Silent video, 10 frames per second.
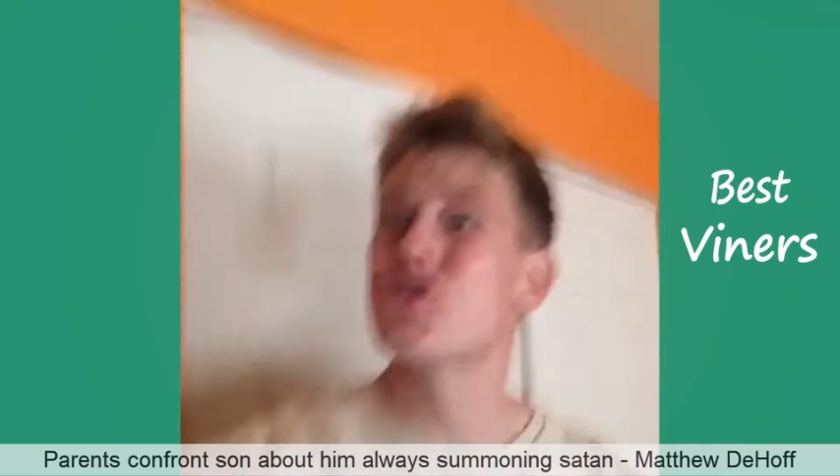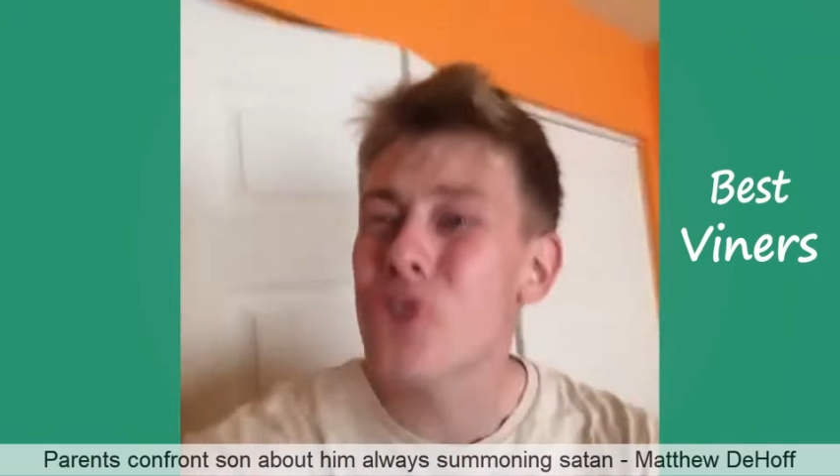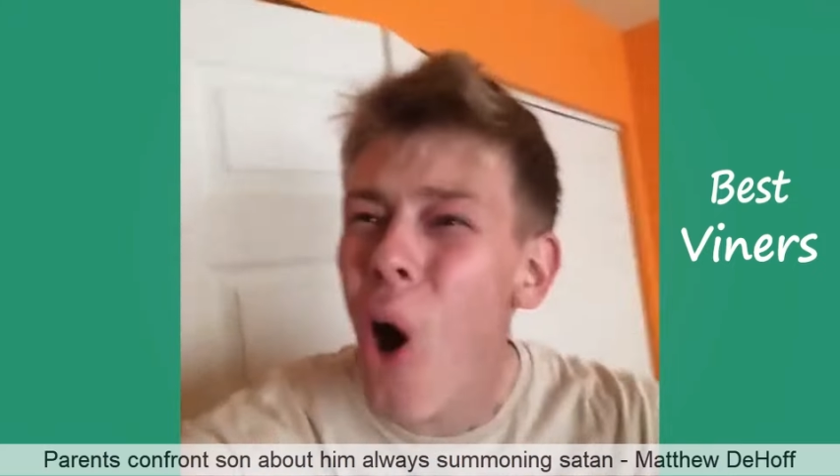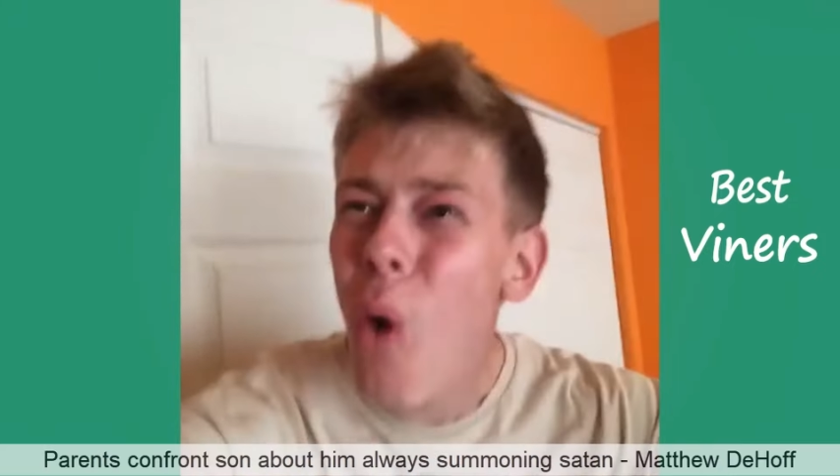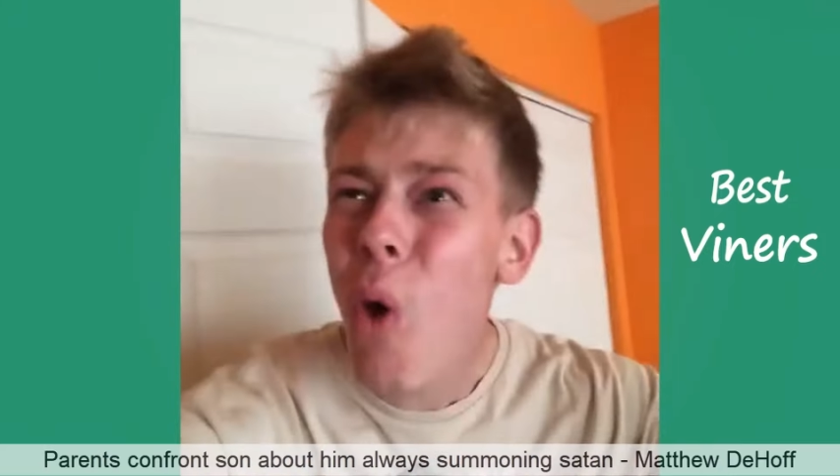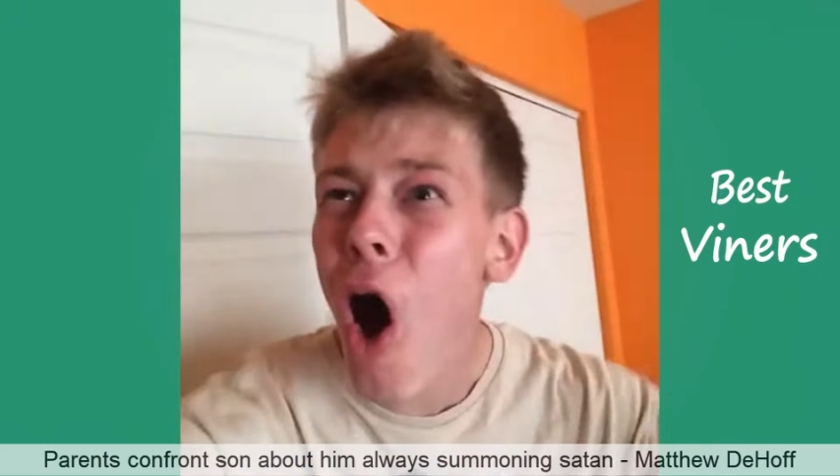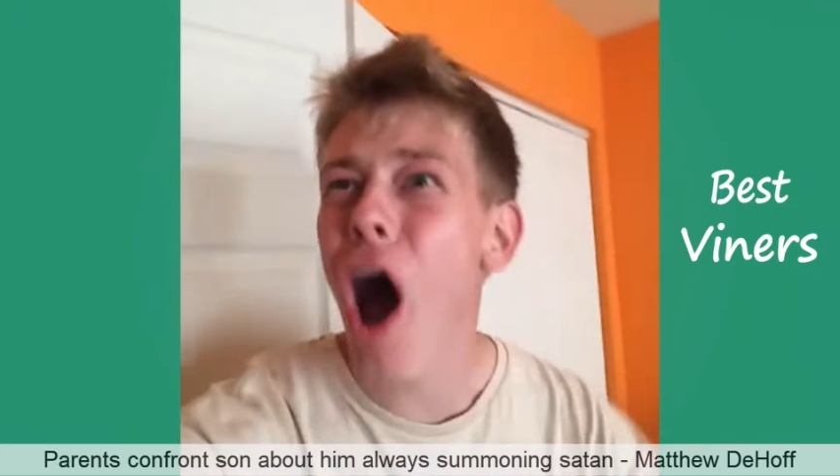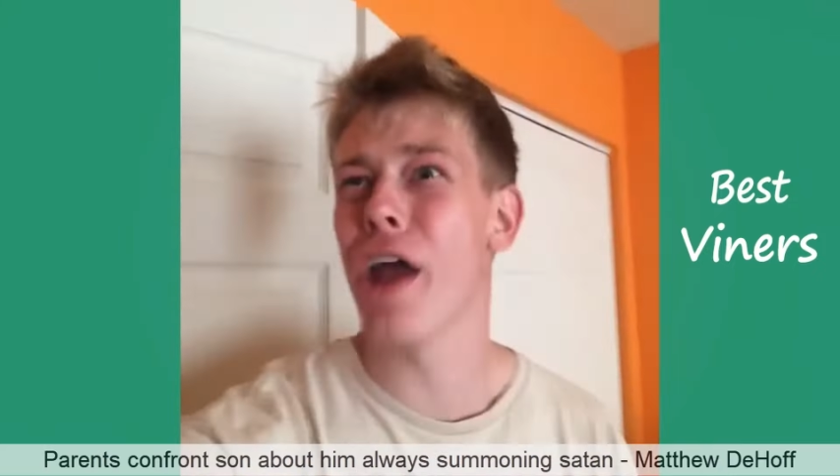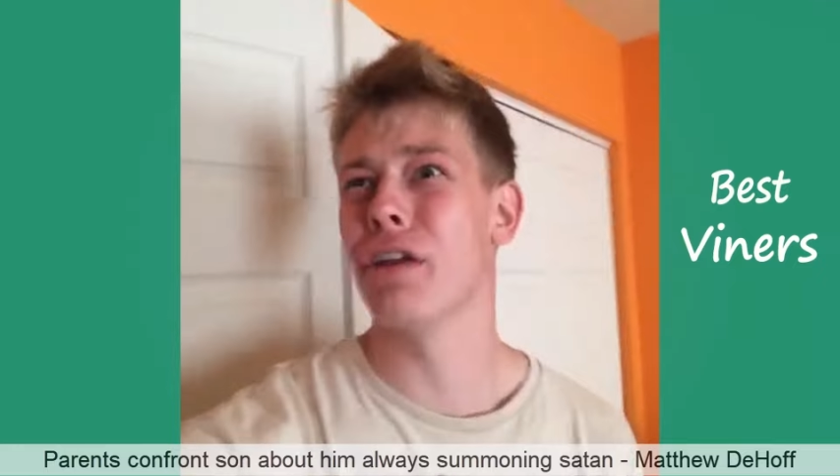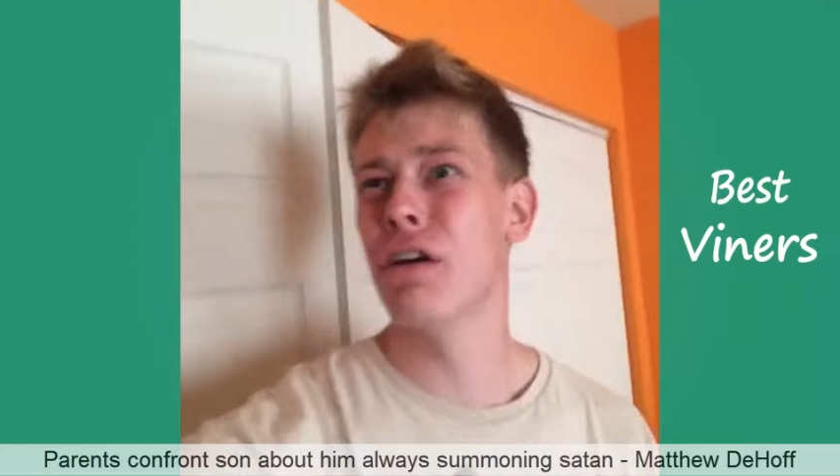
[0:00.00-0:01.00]
So
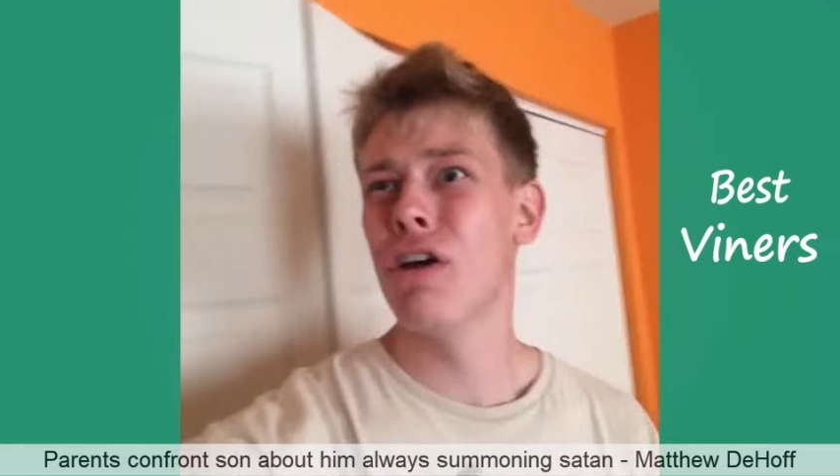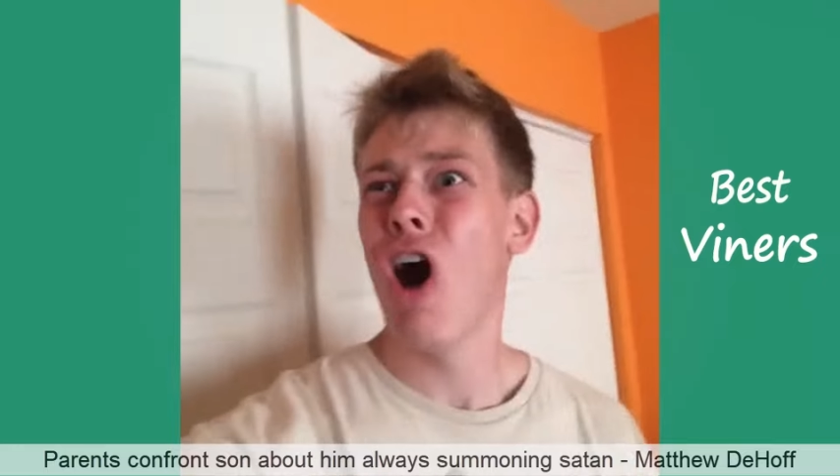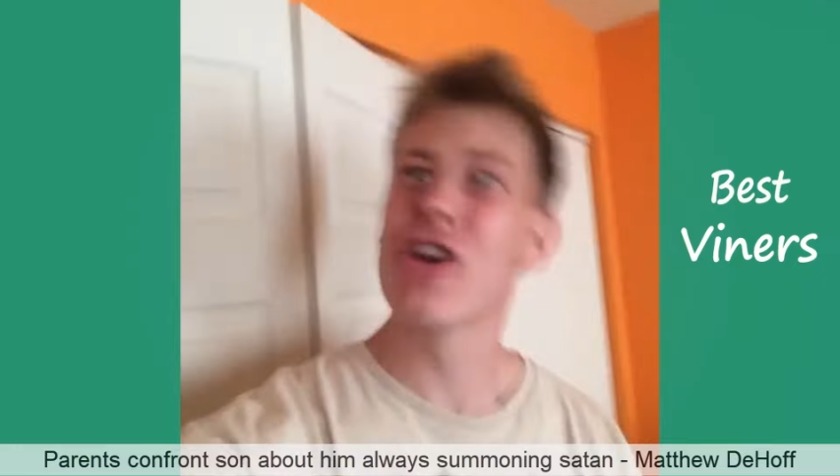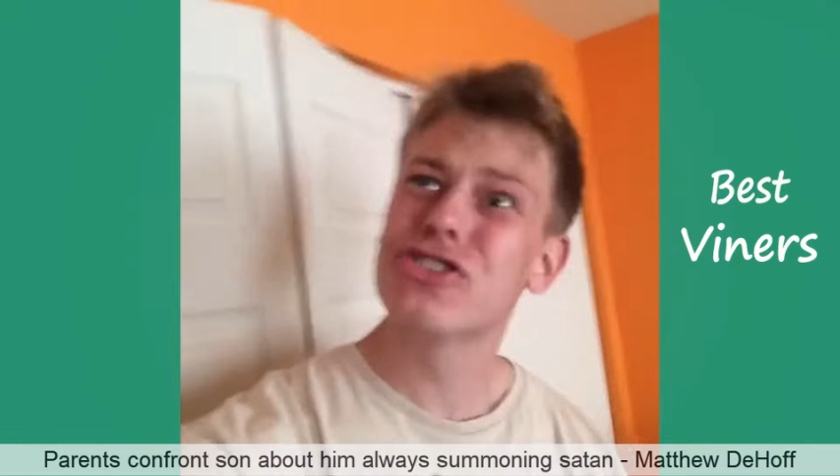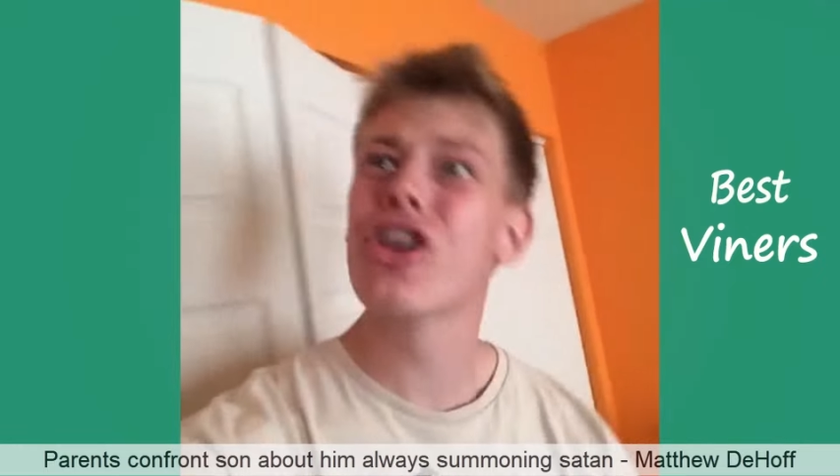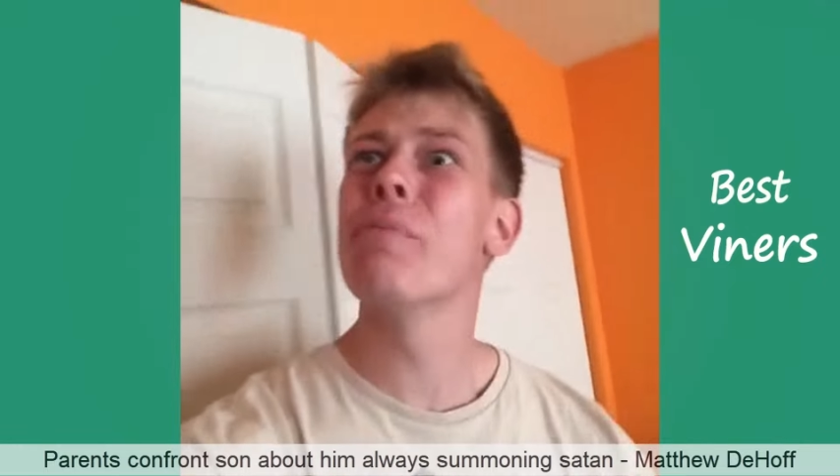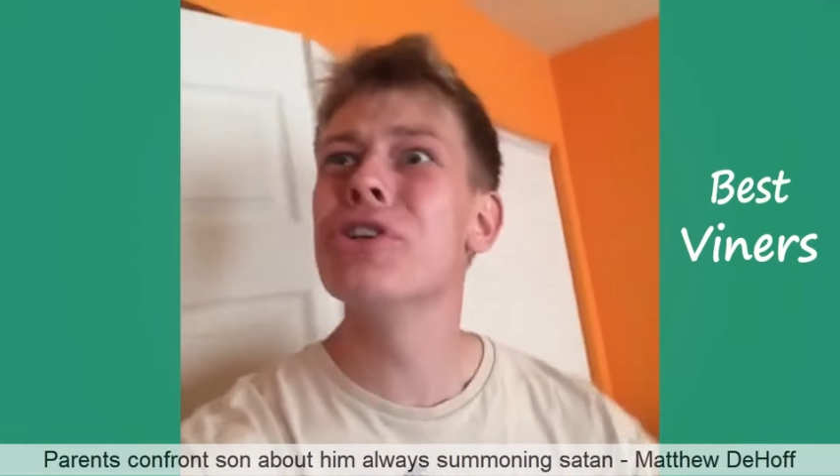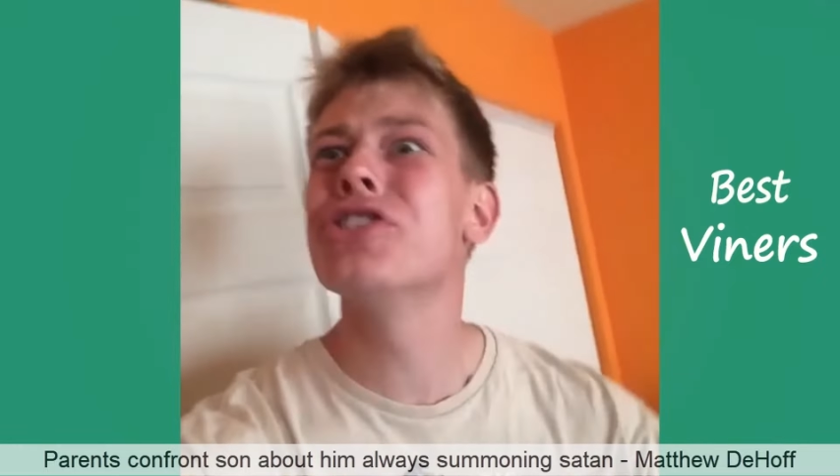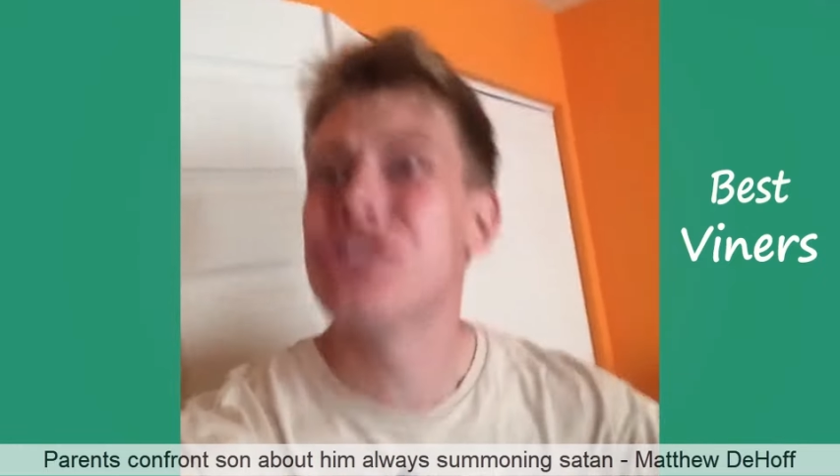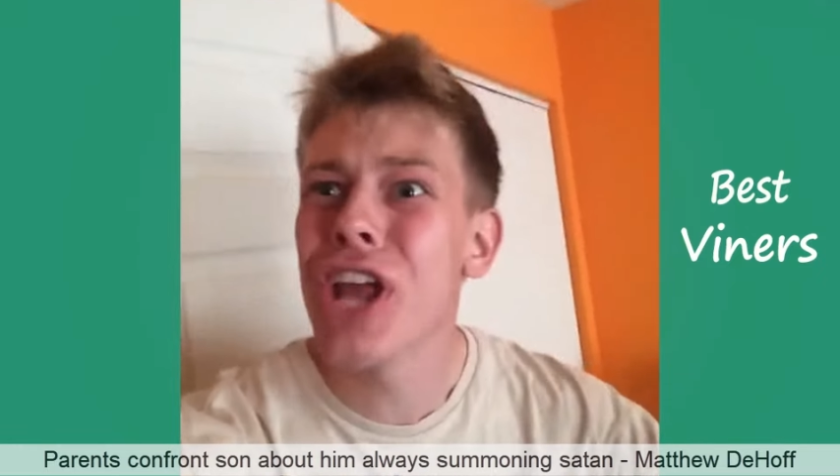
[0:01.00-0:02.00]
what? I
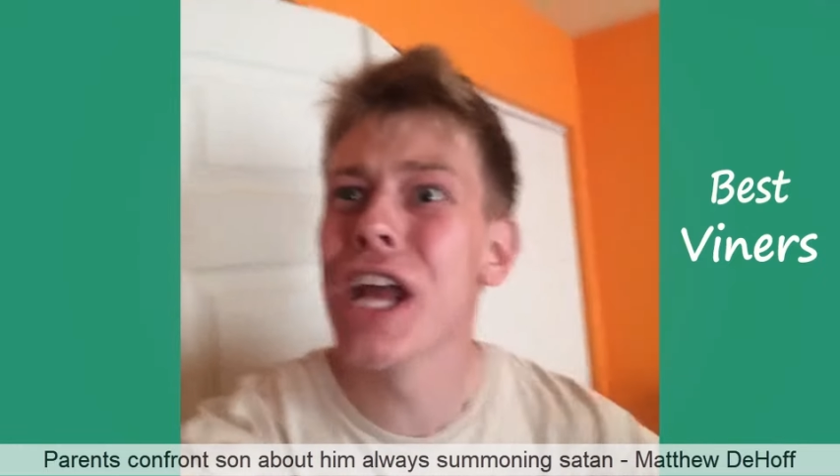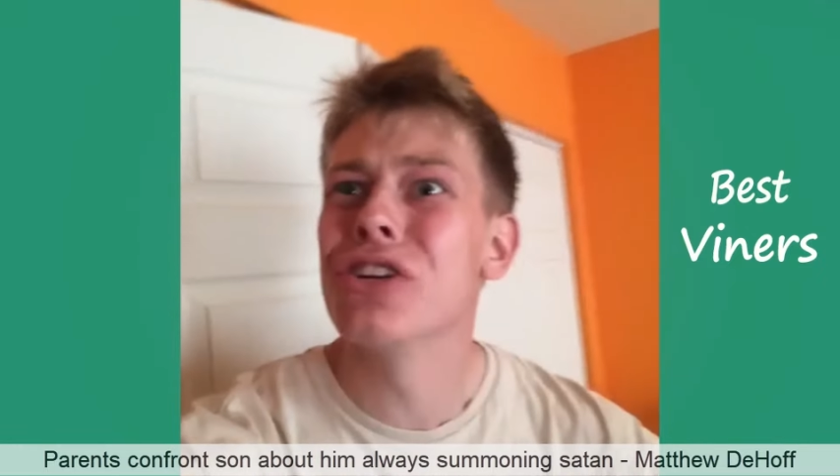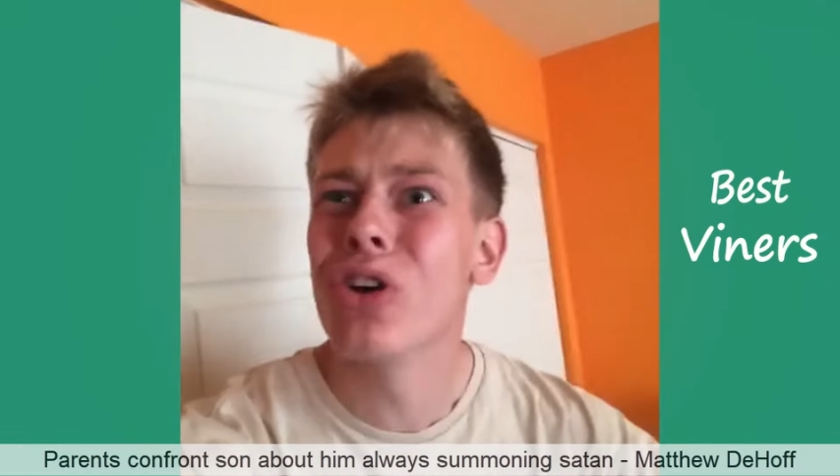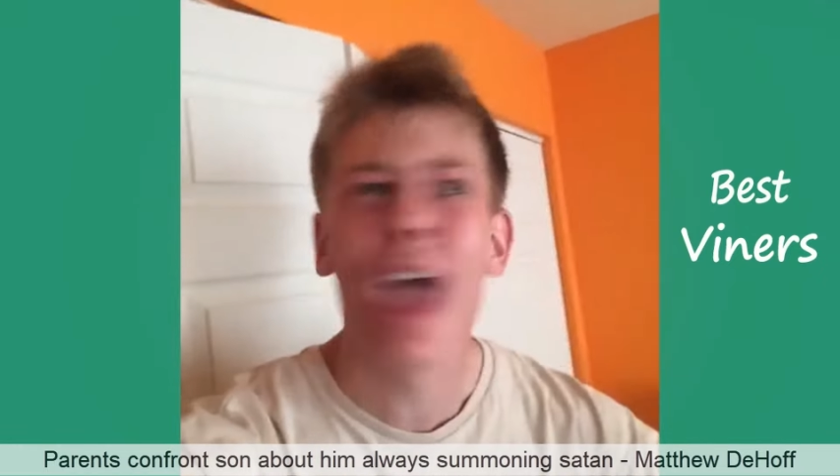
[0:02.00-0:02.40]
saw insane,